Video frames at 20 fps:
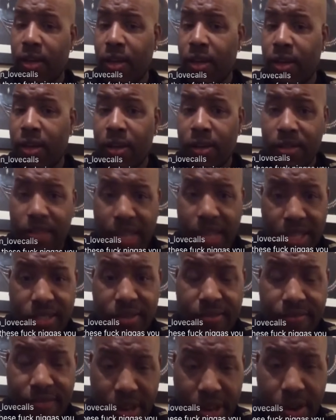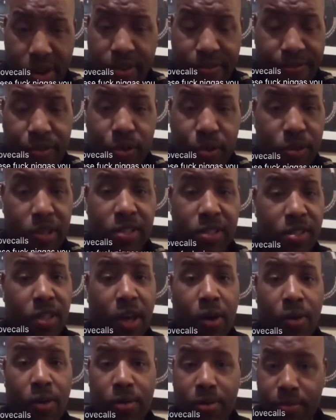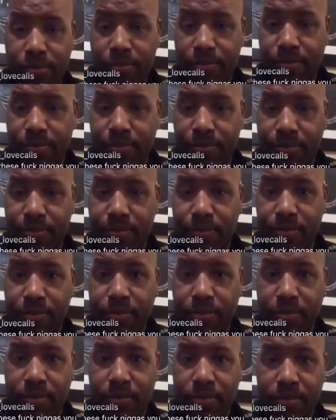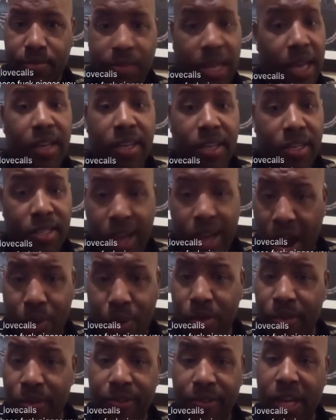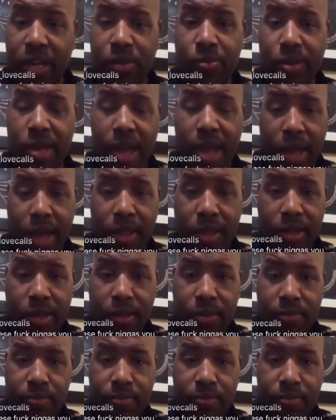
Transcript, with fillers: That's a very foolish thought. That does not reflect reality.